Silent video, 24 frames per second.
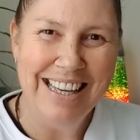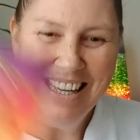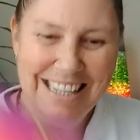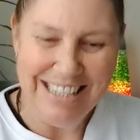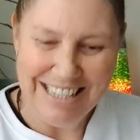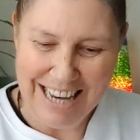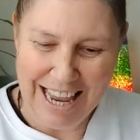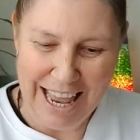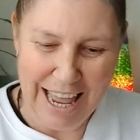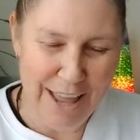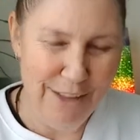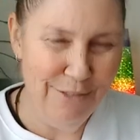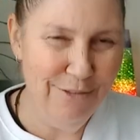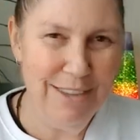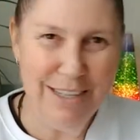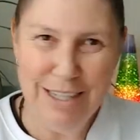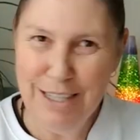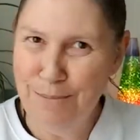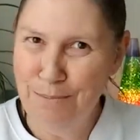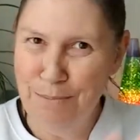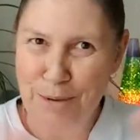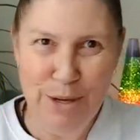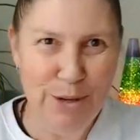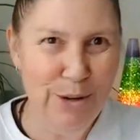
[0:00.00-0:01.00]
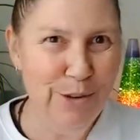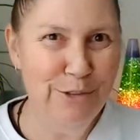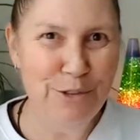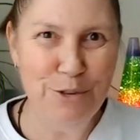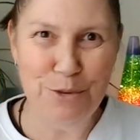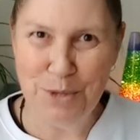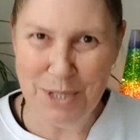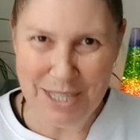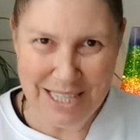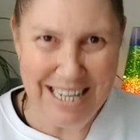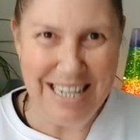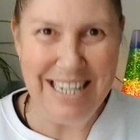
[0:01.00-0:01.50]
to have this beautiful
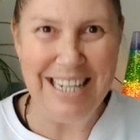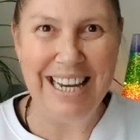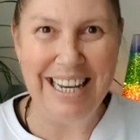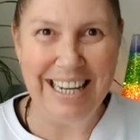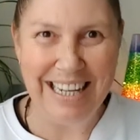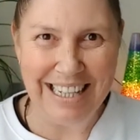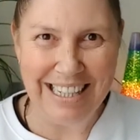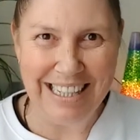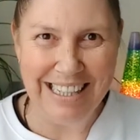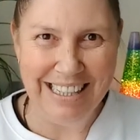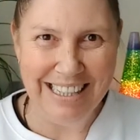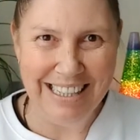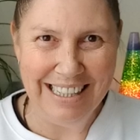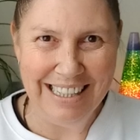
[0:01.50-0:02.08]
setting.